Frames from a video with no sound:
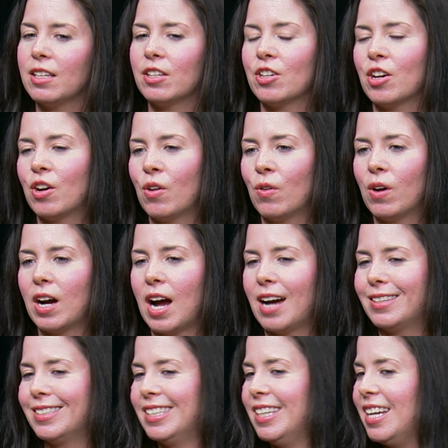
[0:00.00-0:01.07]
you know,
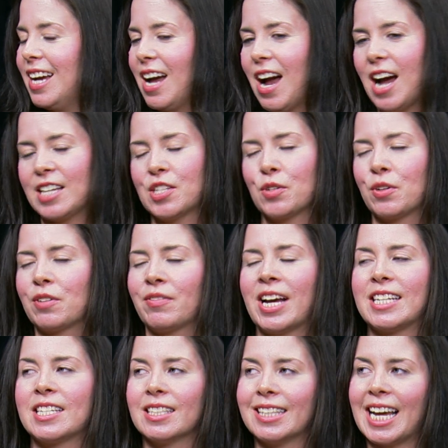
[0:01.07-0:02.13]
I sort of
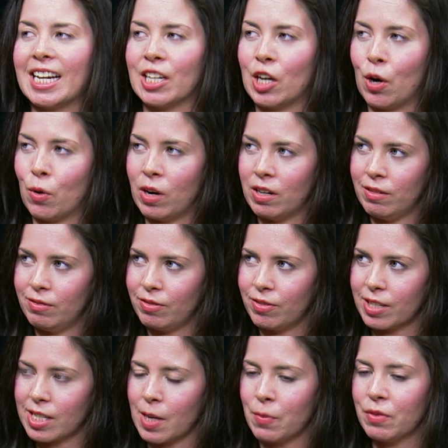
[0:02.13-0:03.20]
had to let go of
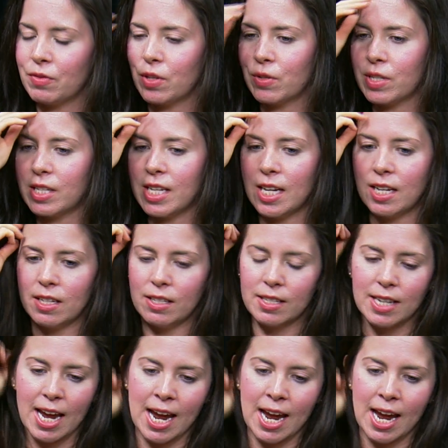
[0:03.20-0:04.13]
some of those things,